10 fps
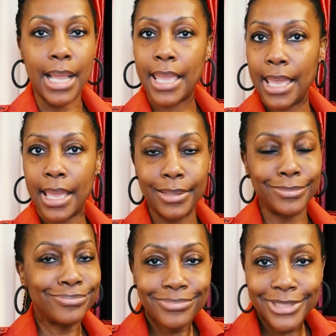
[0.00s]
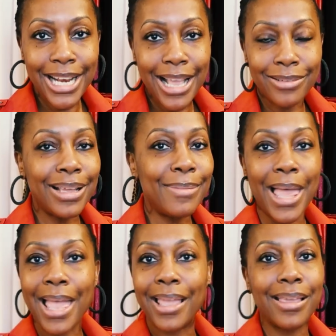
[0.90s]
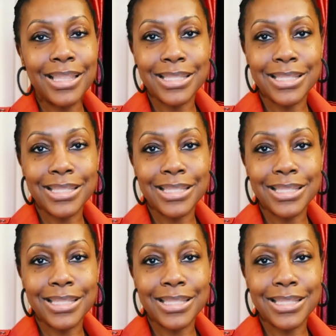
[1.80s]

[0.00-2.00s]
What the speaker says: Again, you know, I'm like,